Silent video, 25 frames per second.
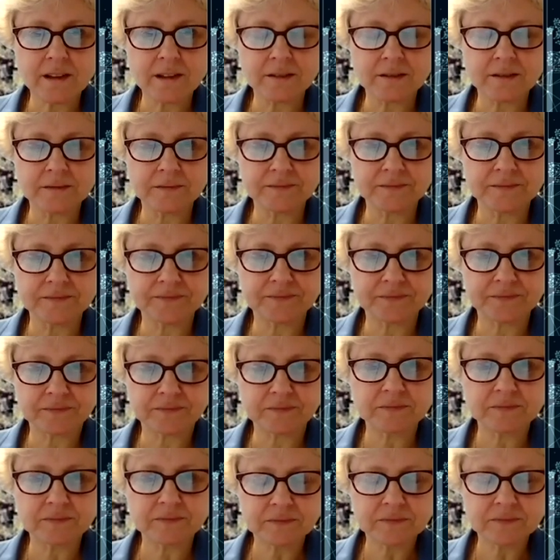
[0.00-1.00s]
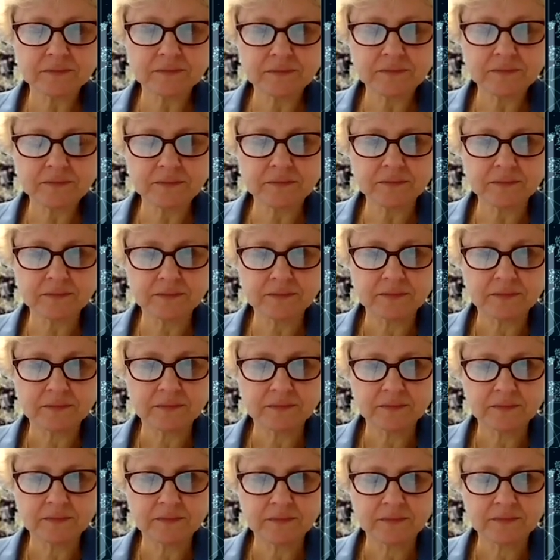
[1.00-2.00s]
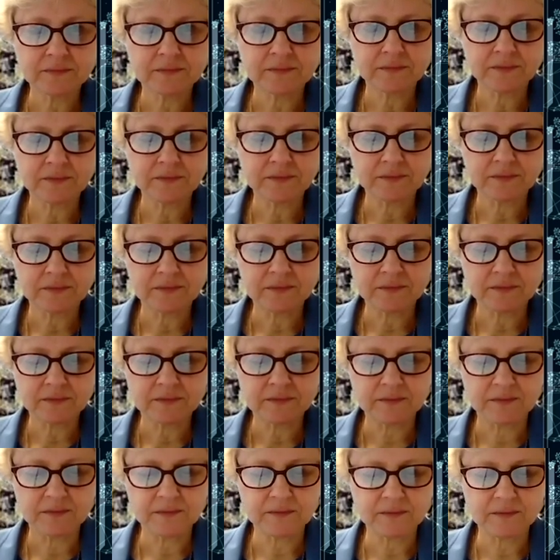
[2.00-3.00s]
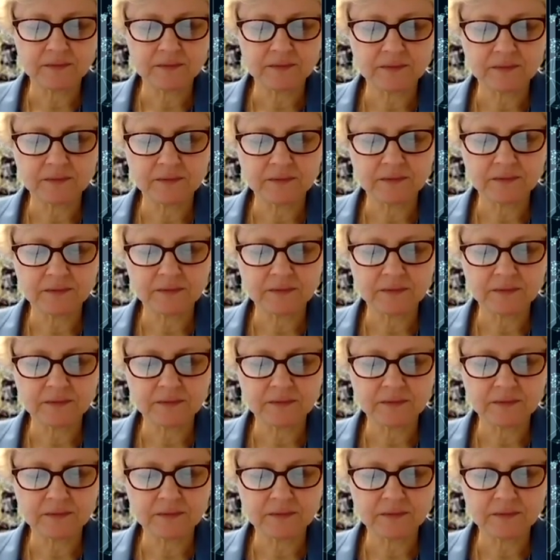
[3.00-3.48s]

[no speech]